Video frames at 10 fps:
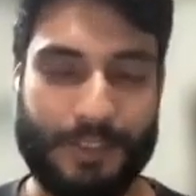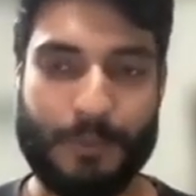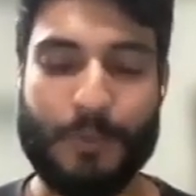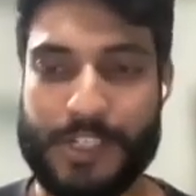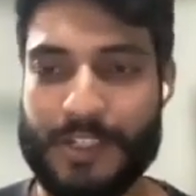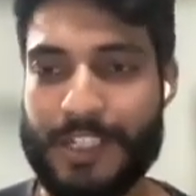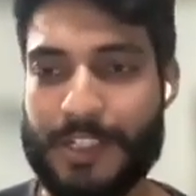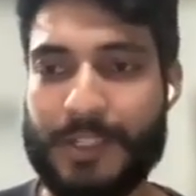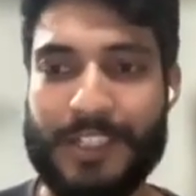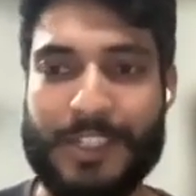You know, the
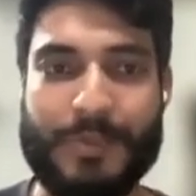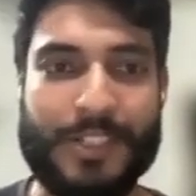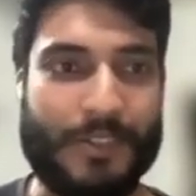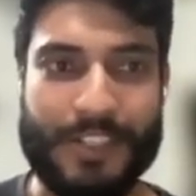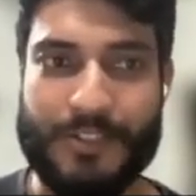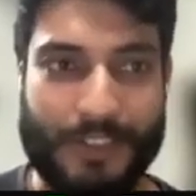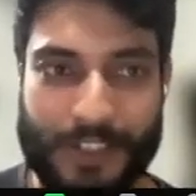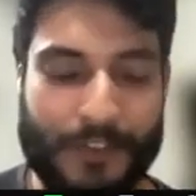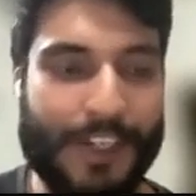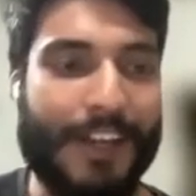question that's being raised by Suresh.
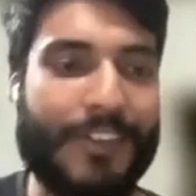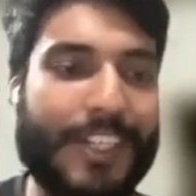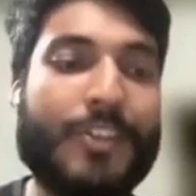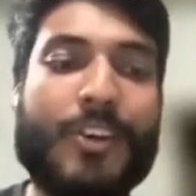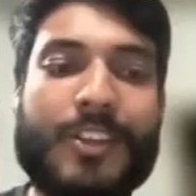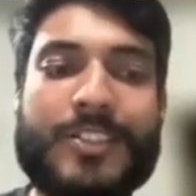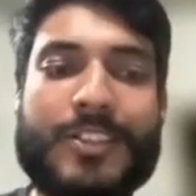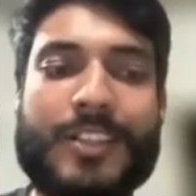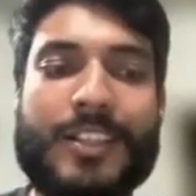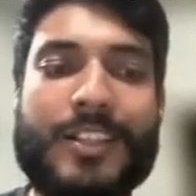You know, if you have any
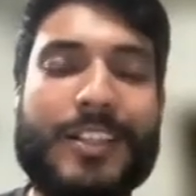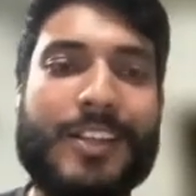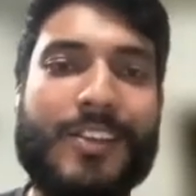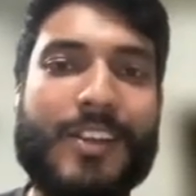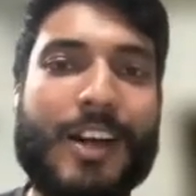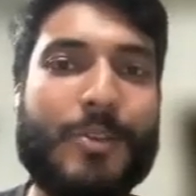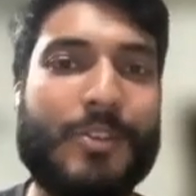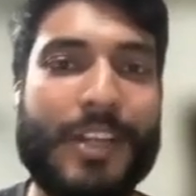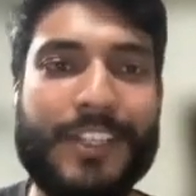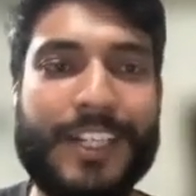thoughts on
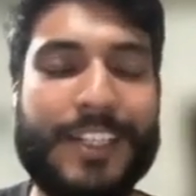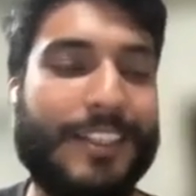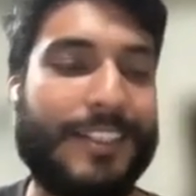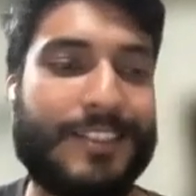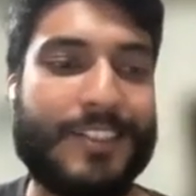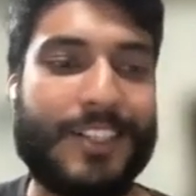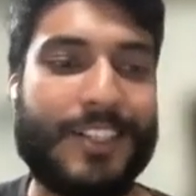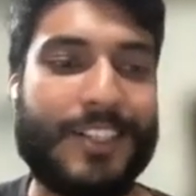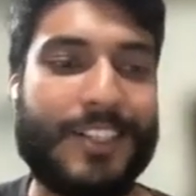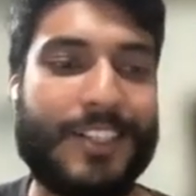how to navigate this
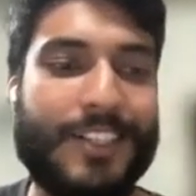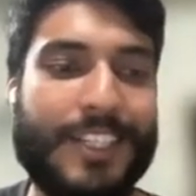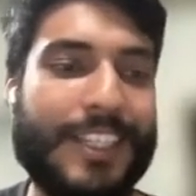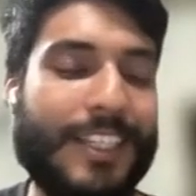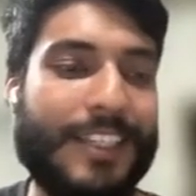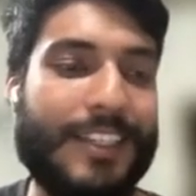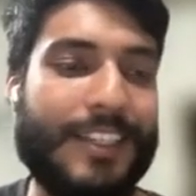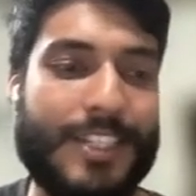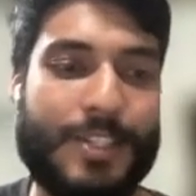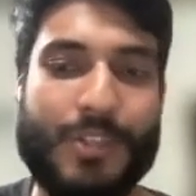
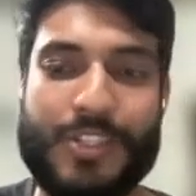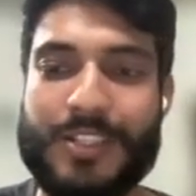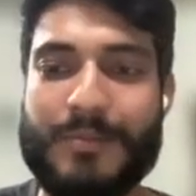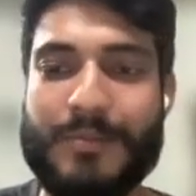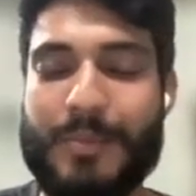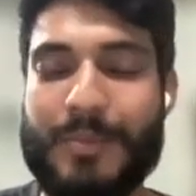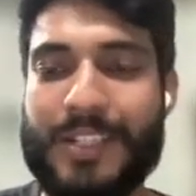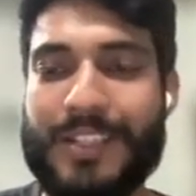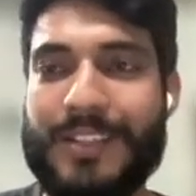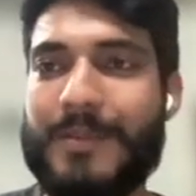tricky situation,
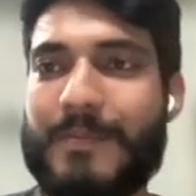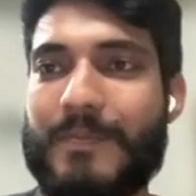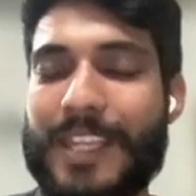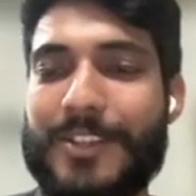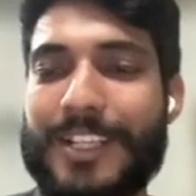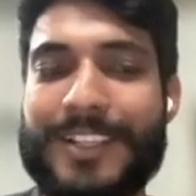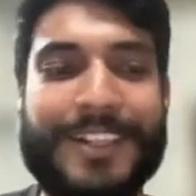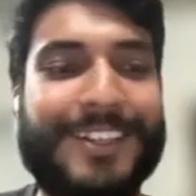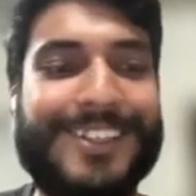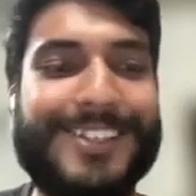maybe we can
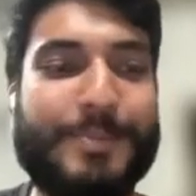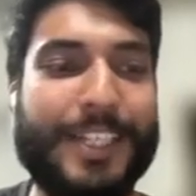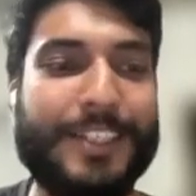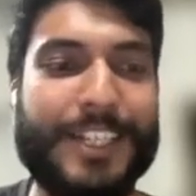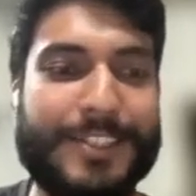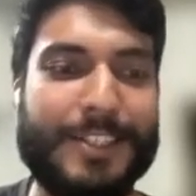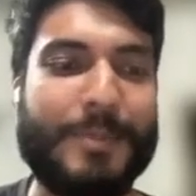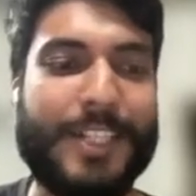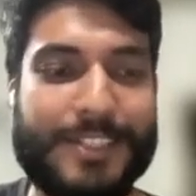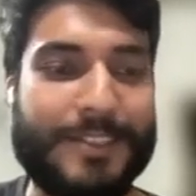speak in the next 3
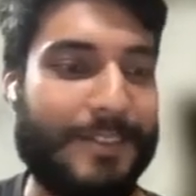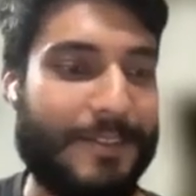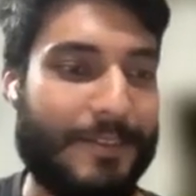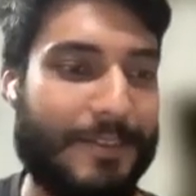minutes.